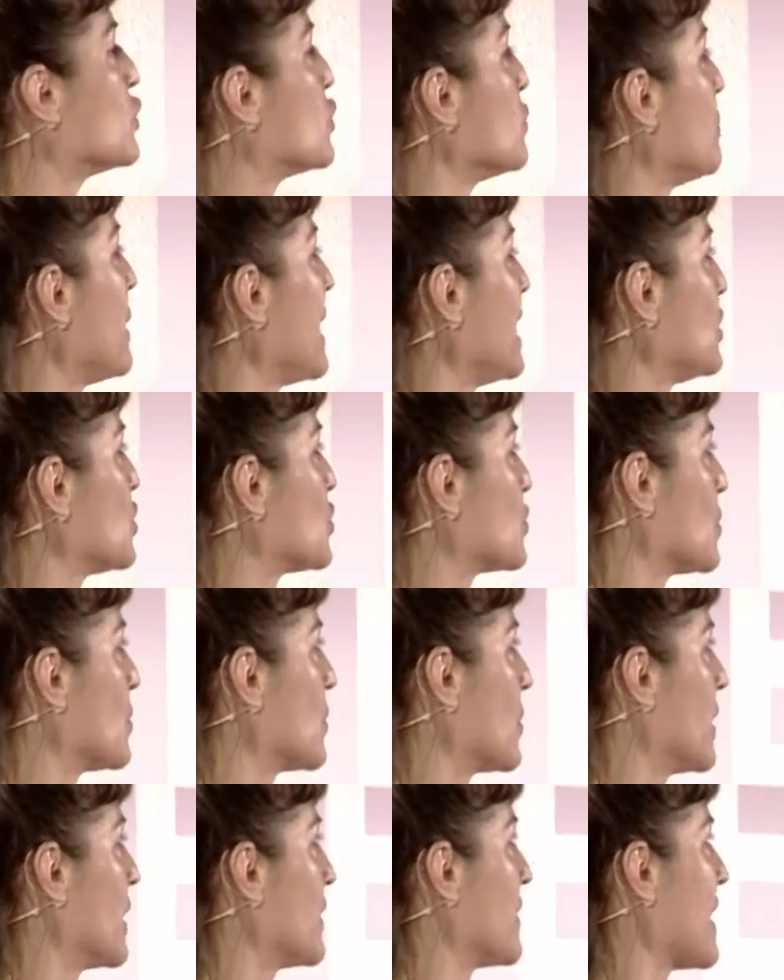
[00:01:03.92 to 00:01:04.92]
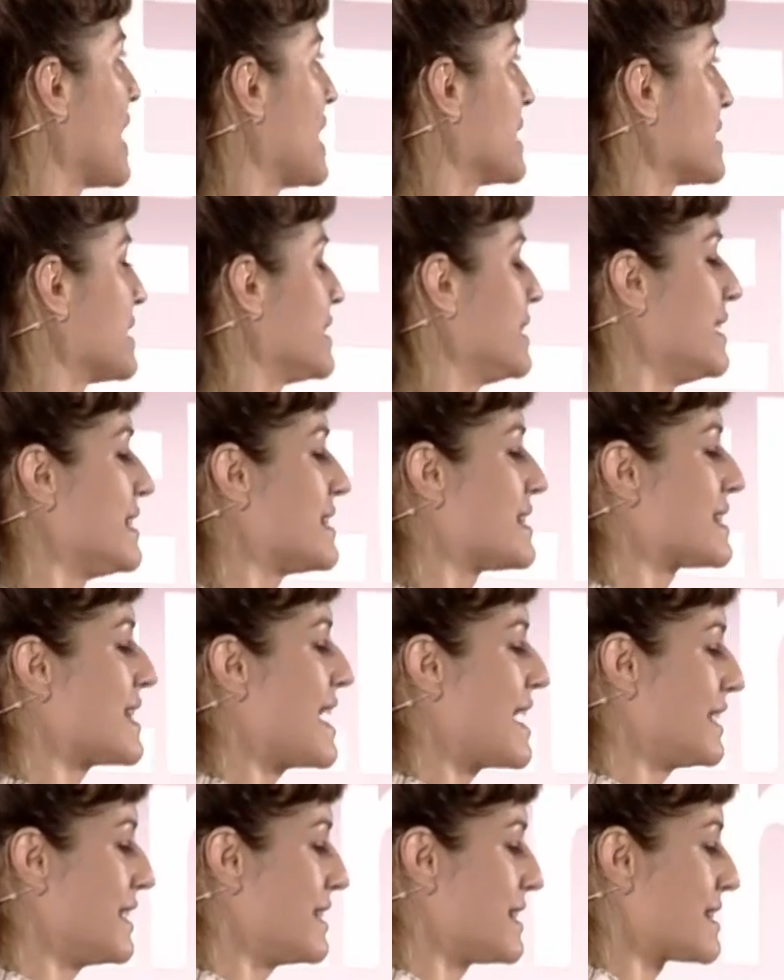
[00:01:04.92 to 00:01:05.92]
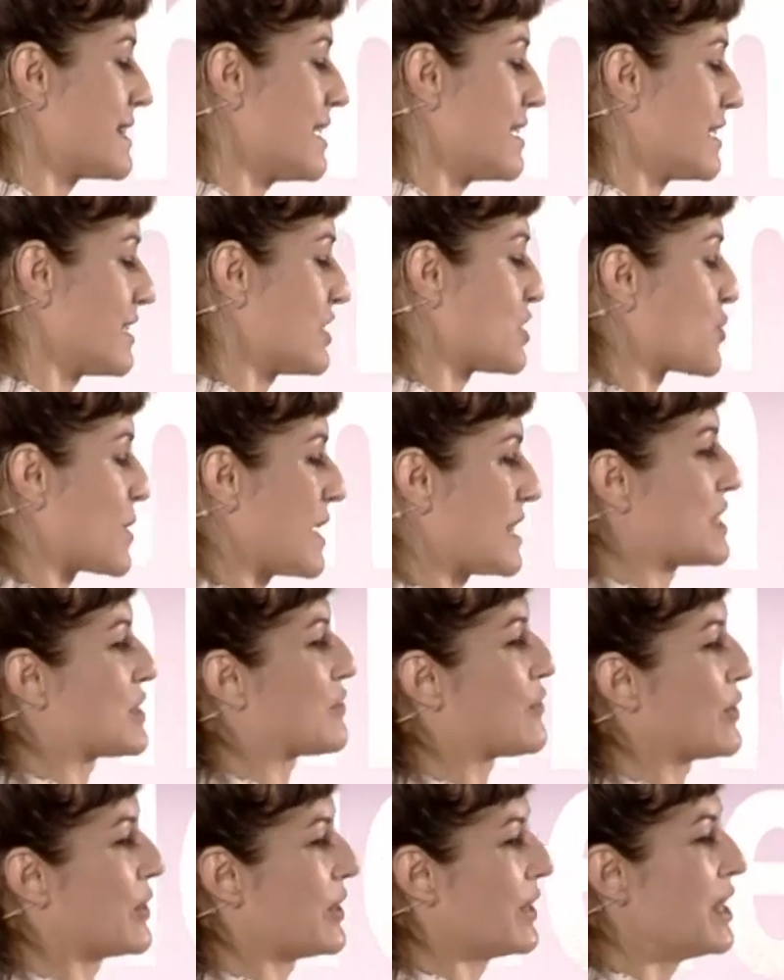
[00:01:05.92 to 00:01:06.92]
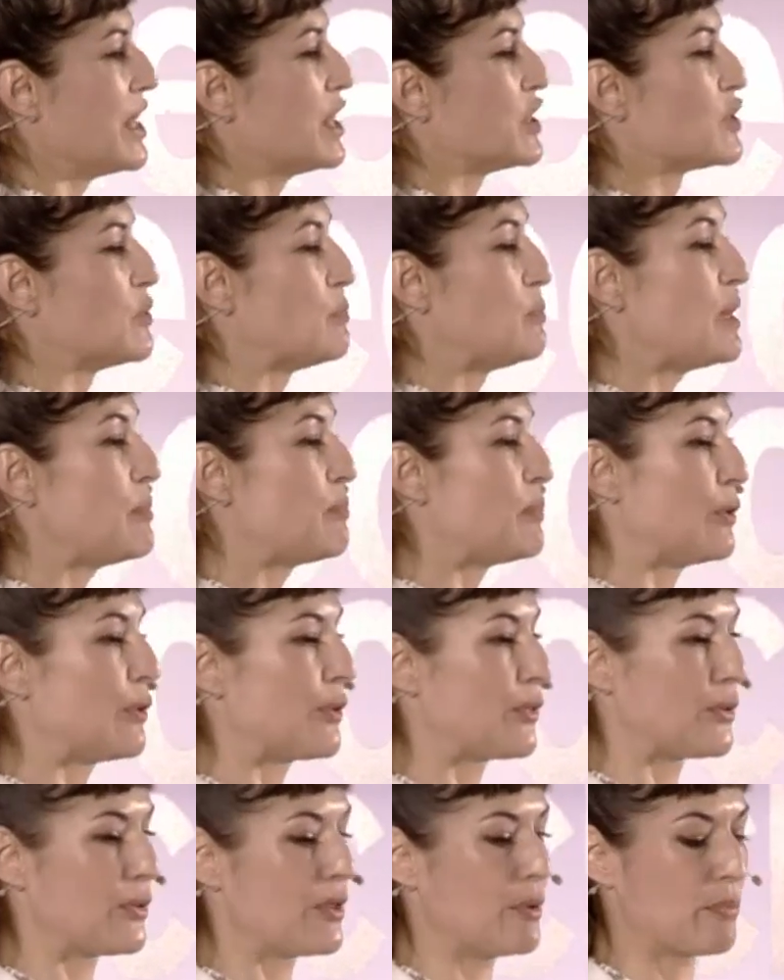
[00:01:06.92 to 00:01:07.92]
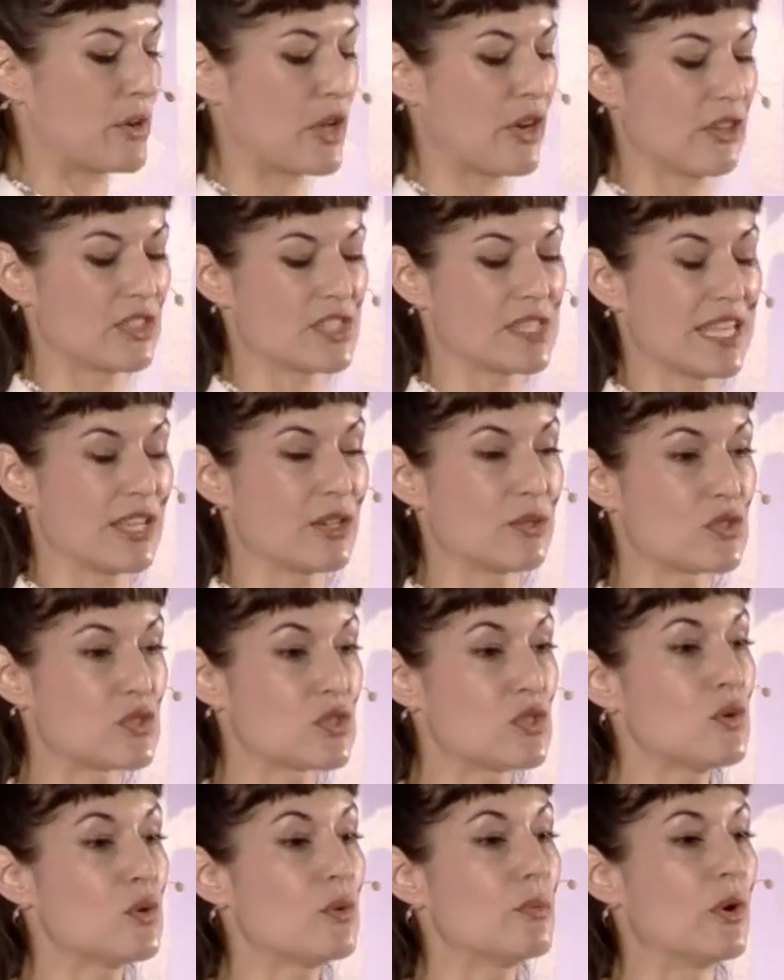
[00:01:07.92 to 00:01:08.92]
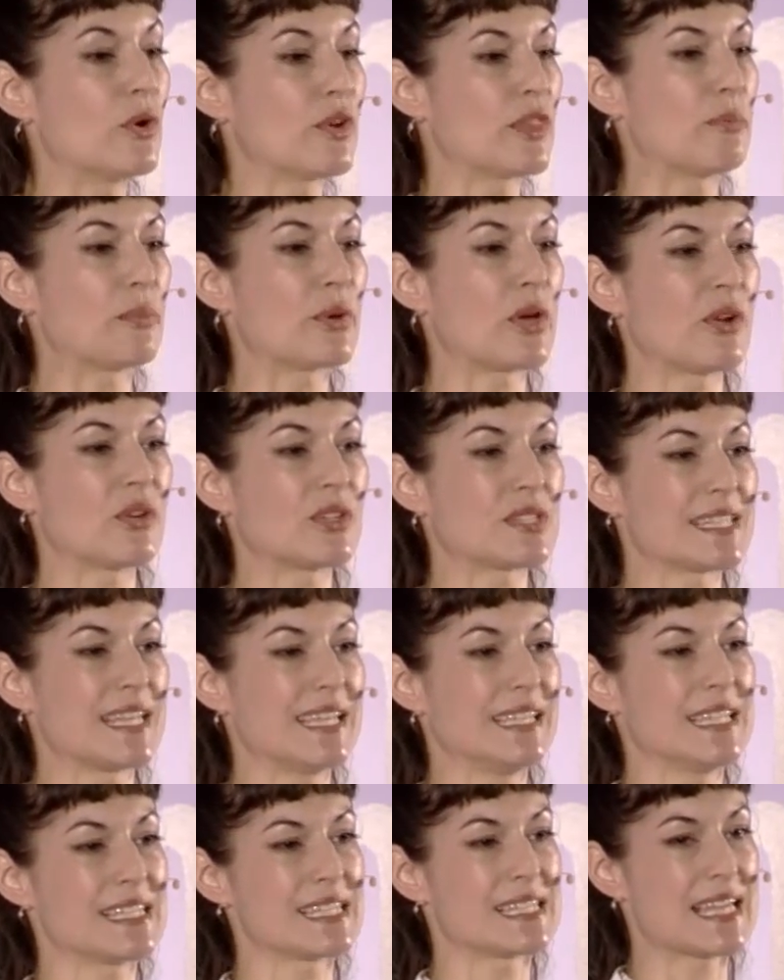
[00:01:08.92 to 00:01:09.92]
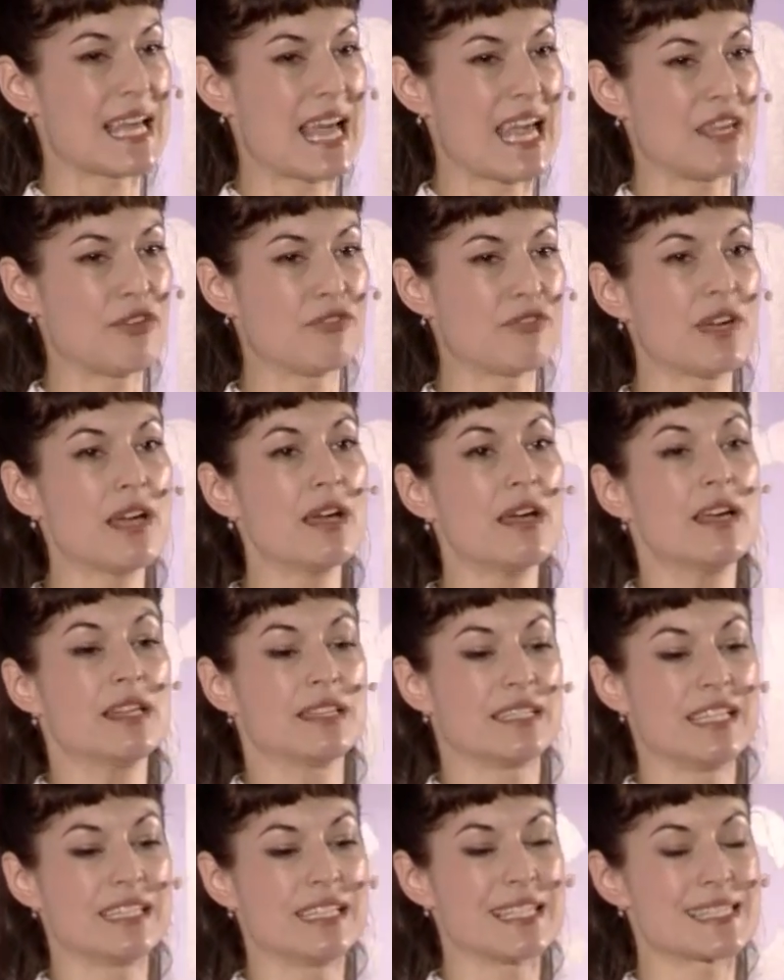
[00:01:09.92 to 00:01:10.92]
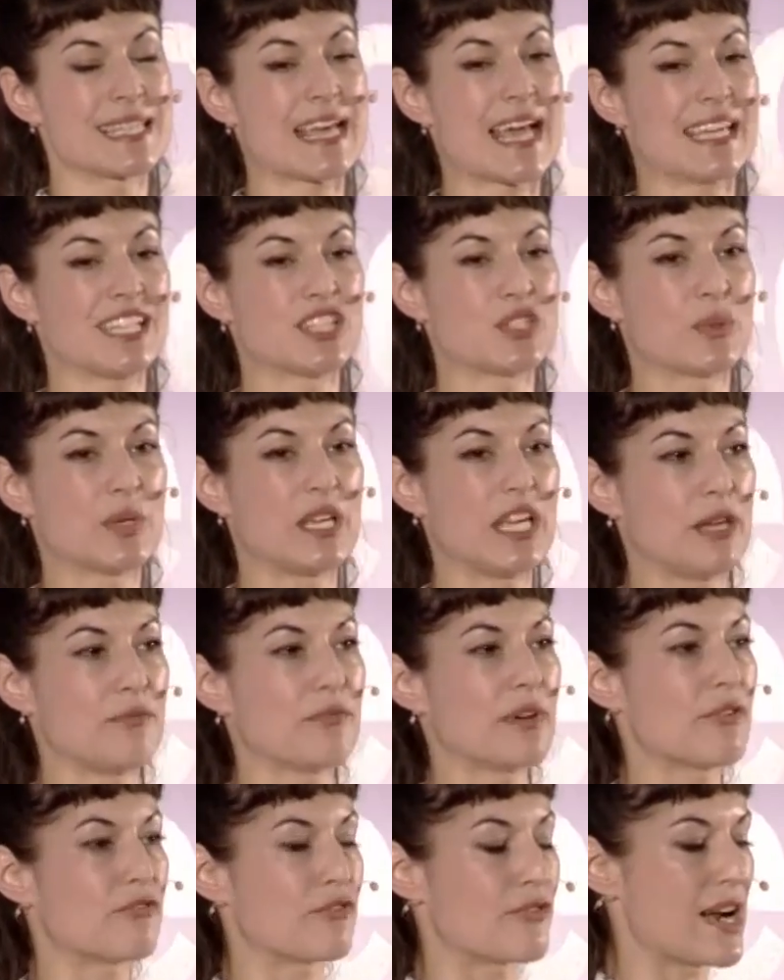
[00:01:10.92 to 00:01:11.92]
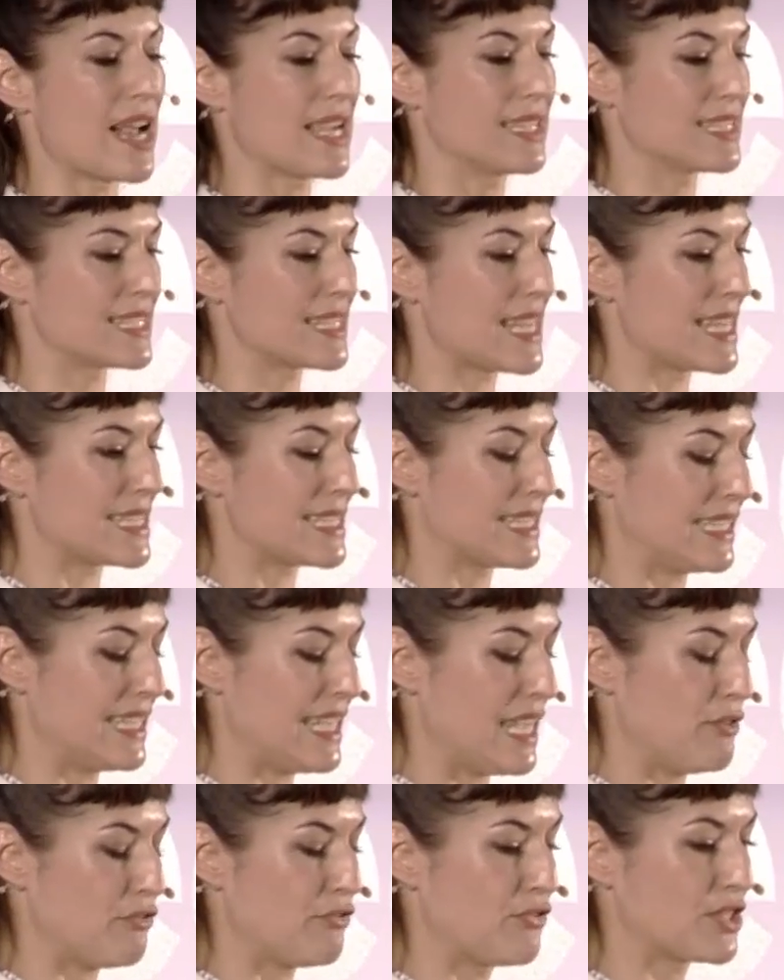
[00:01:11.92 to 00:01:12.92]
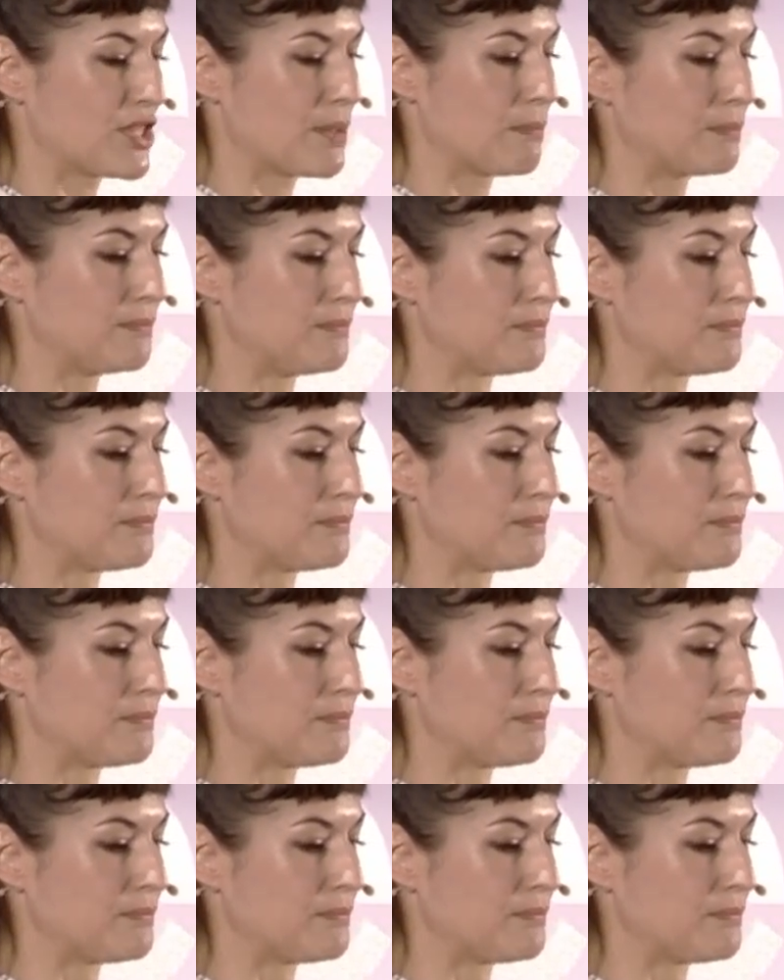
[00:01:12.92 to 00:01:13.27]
to make sure that these science are transferred to people through the products they consume or the products they decide, they decide to give friends as a gift.